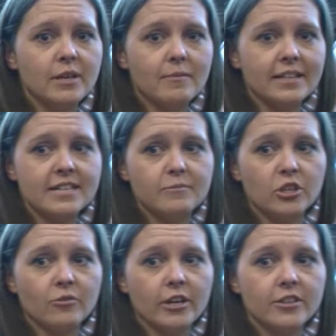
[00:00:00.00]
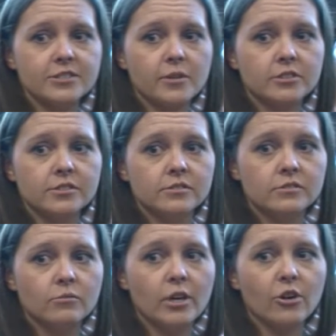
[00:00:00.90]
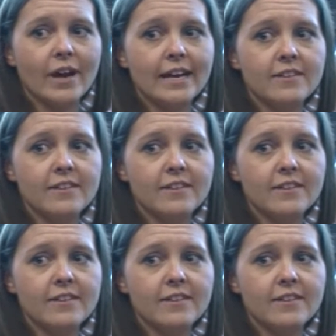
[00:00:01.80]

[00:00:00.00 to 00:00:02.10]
be by the time you can read all these words? What grade